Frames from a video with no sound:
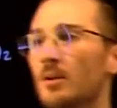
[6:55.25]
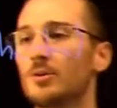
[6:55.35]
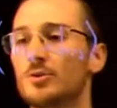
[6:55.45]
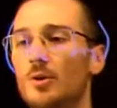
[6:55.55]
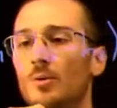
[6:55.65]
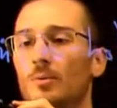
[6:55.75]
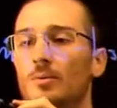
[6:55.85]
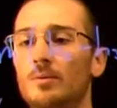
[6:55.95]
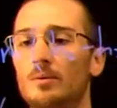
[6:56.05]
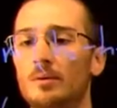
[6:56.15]
So
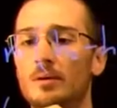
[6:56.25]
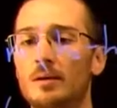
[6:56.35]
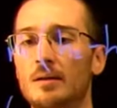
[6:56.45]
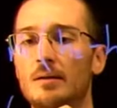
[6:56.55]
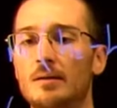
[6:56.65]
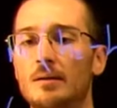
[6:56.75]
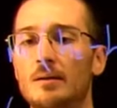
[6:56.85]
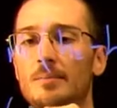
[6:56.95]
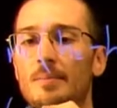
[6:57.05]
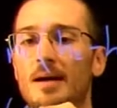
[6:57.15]

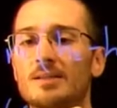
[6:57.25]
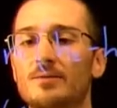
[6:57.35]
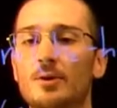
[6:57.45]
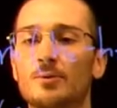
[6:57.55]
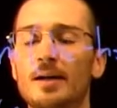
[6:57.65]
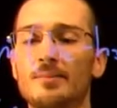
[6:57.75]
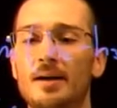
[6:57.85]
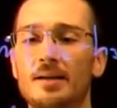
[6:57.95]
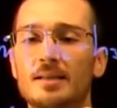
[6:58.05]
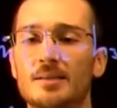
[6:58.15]
mass flow rate
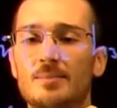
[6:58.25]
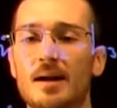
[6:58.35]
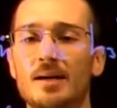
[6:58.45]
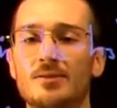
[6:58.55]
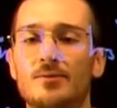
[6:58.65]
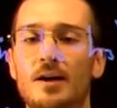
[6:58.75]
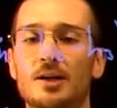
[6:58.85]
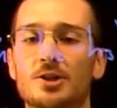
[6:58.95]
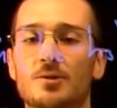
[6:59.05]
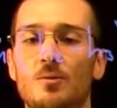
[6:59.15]
minus mass
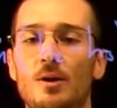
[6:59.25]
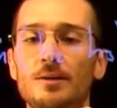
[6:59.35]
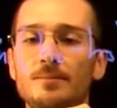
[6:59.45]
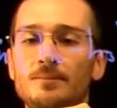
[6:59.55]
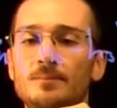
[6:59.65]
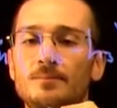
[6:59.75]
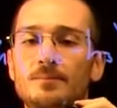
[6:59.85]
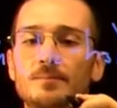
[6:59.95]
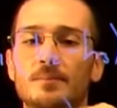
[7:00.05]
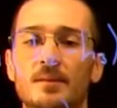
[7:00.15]
fraction 1
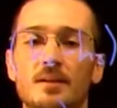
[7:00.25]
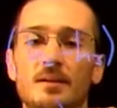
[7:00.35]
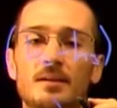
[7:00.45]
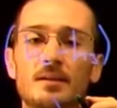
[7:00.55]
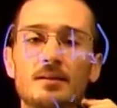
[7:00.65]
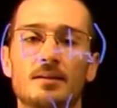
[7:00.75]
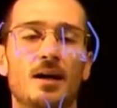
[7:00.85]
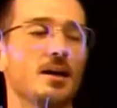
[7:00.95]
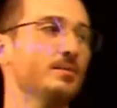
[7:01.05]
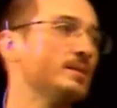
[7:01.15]

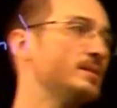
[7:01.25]
times